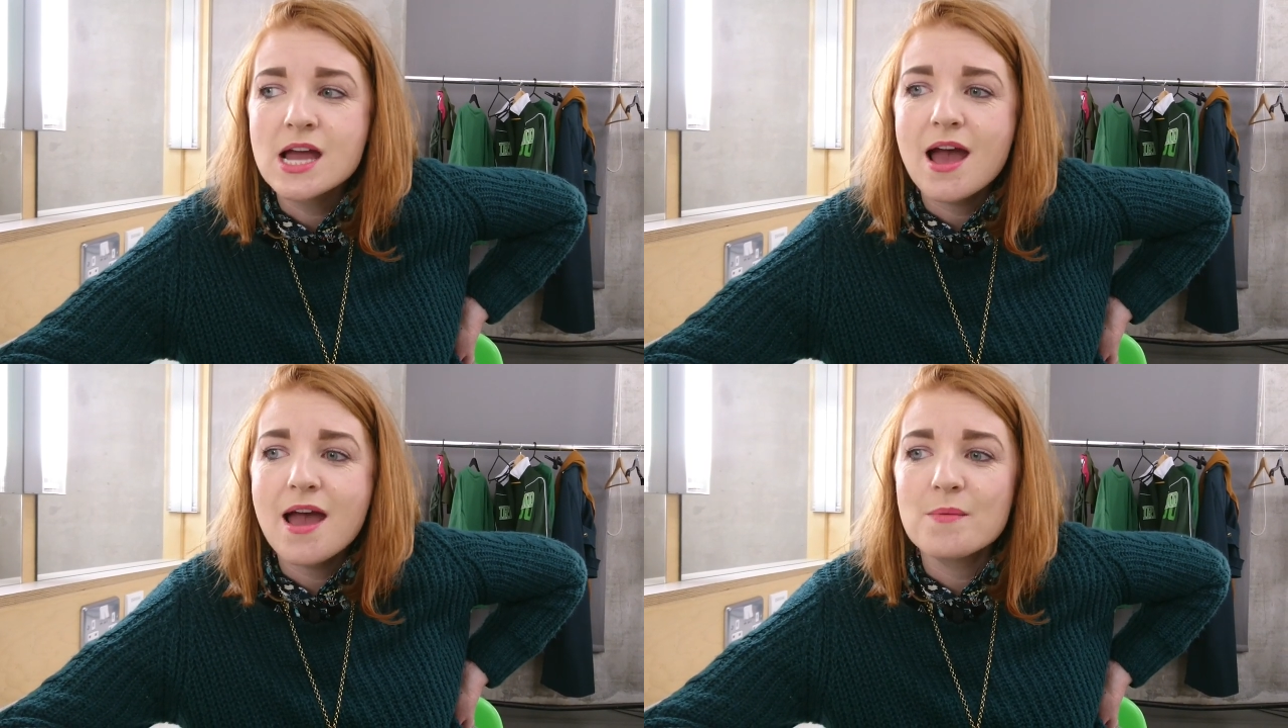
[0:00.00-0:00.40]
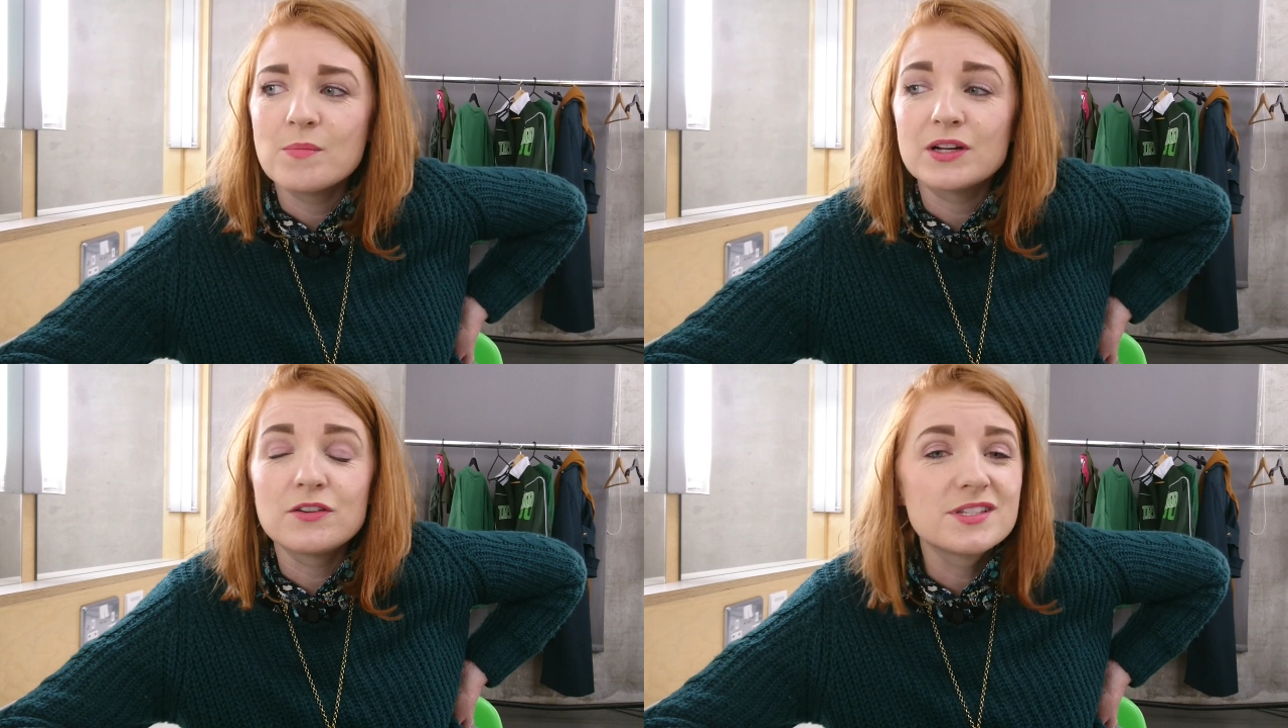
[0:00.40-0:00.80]

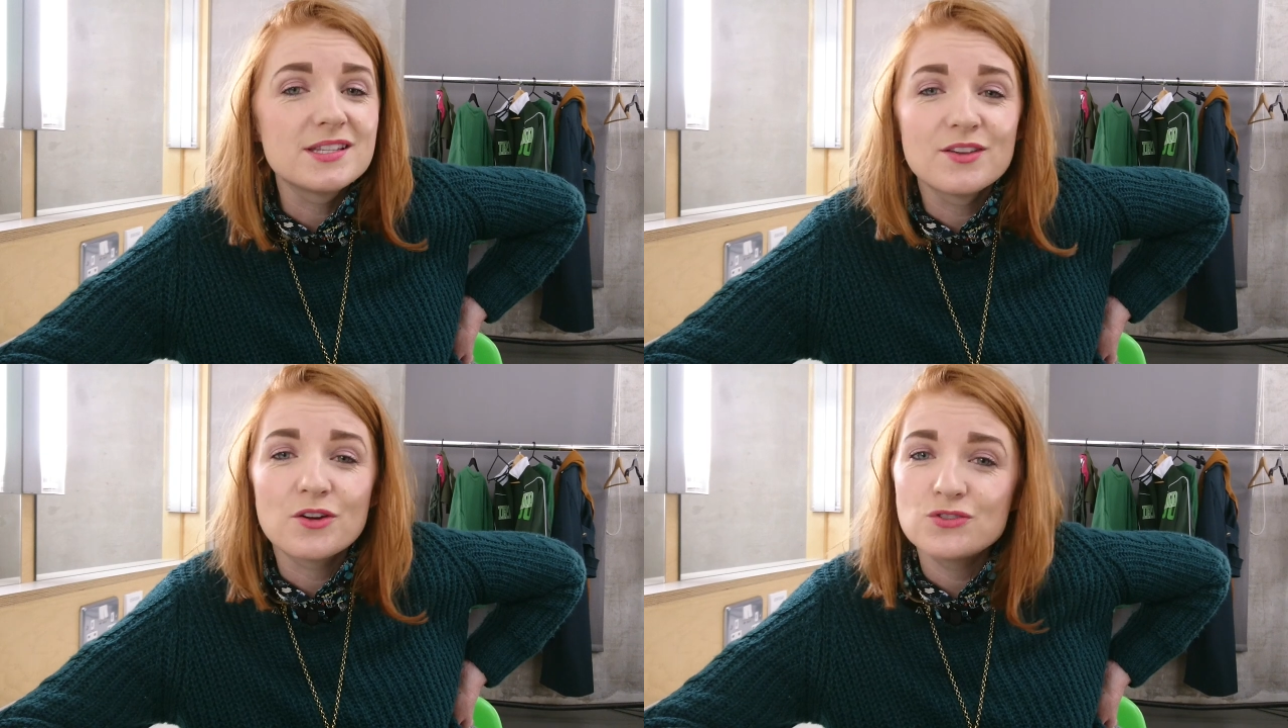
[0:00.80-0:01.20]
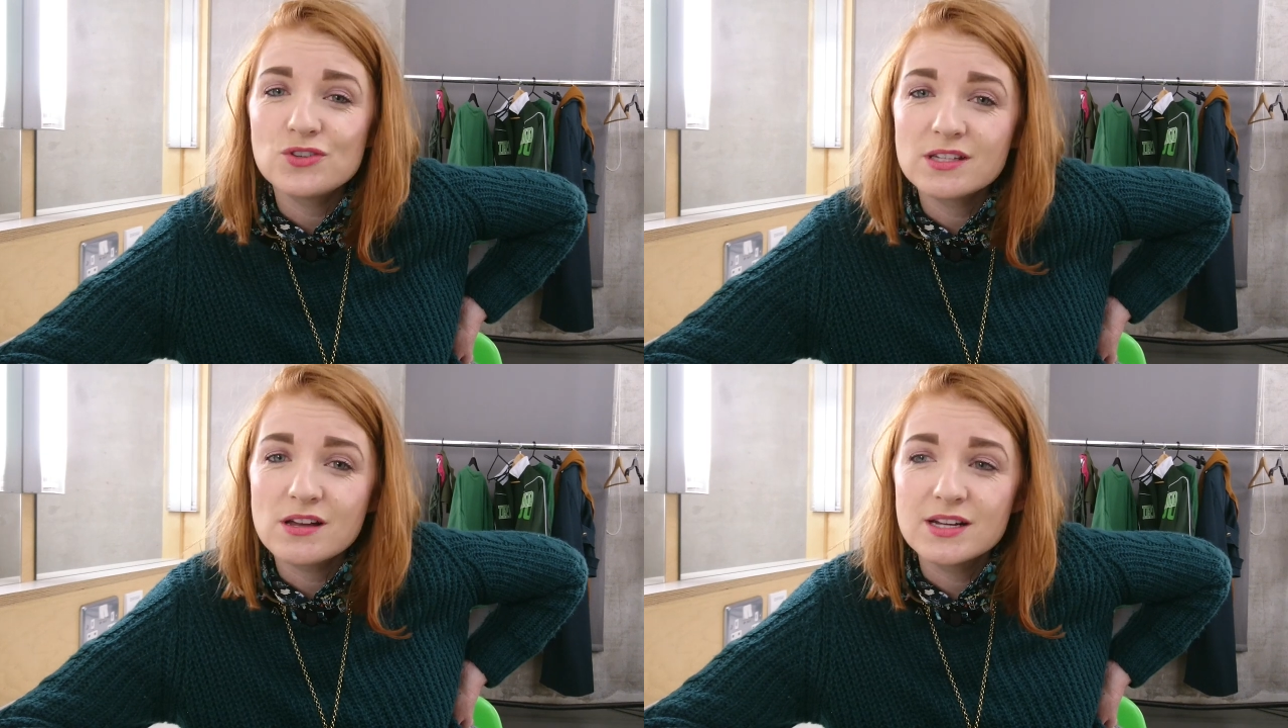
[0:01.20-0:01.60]
I'd love to see the
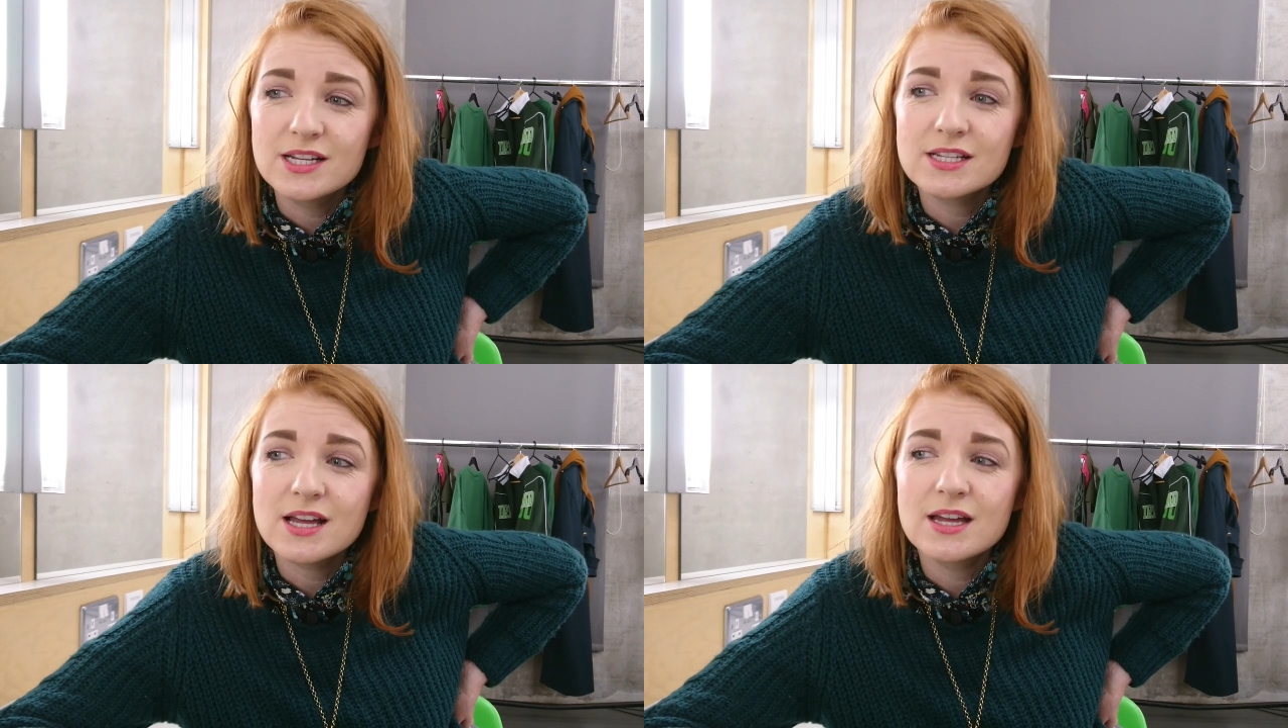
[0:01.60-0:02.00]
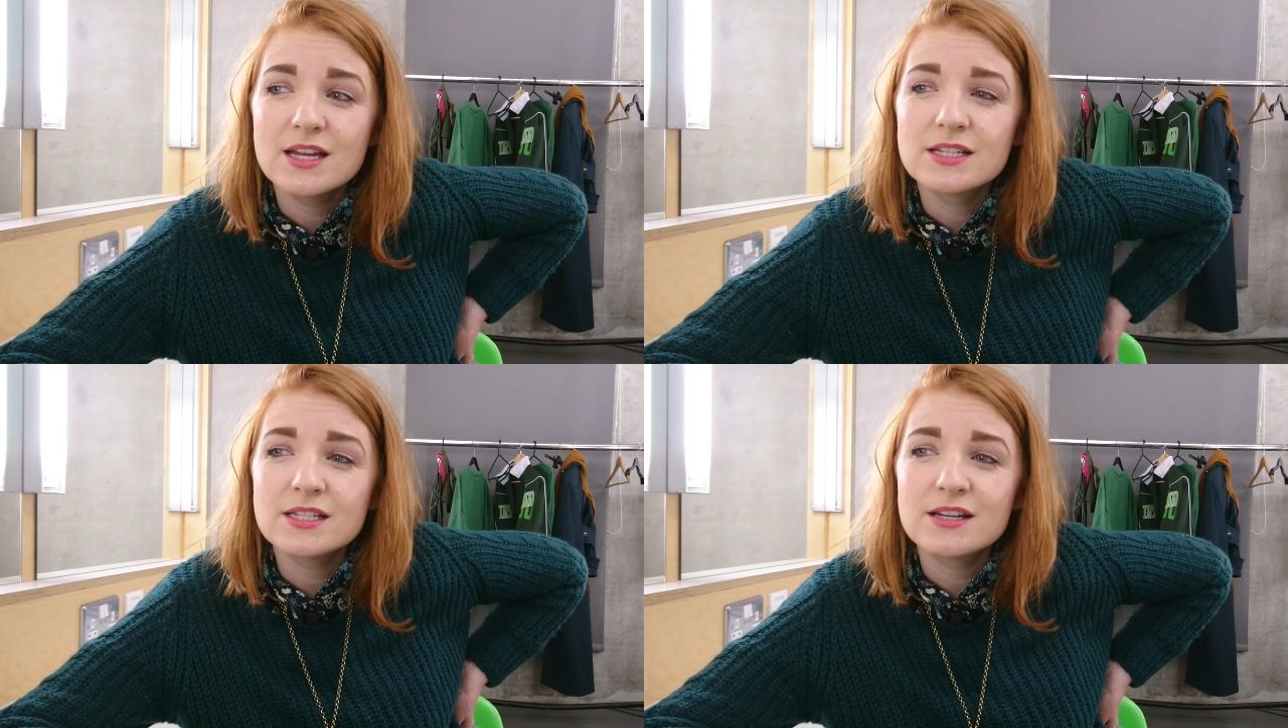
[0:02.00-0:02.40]
countryside, and